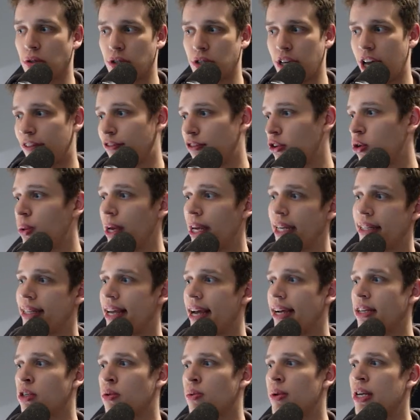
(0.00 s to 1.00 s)
You have quick
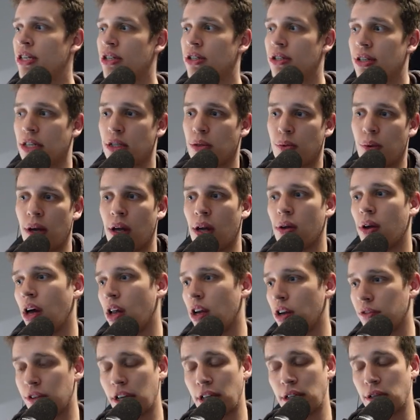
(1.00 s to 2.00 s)
tech switches as well, all
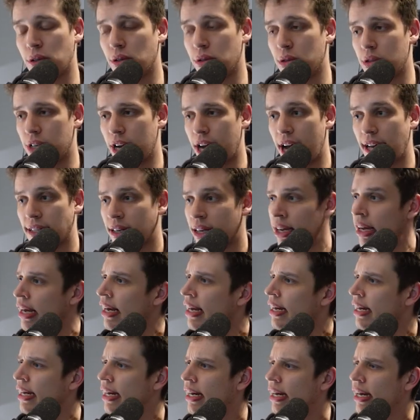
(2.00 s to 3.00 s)
of that good jazz.
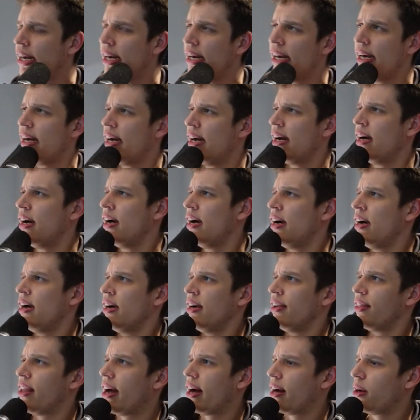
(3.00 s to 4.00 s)

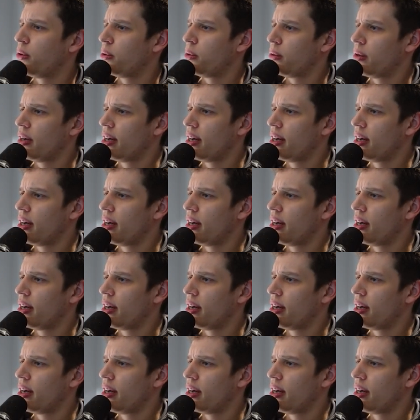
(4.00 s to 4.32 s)
Now,